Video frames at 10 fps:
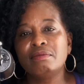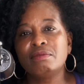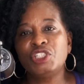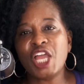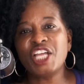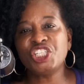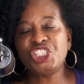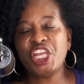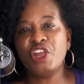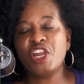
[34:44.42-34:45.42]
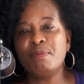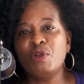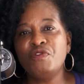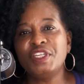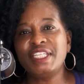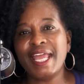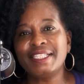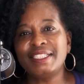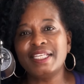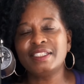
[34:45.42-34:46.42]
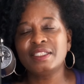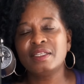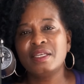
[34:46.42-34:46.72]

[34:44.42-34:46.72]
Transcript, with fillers: Josh and Shay are going to move to Texas?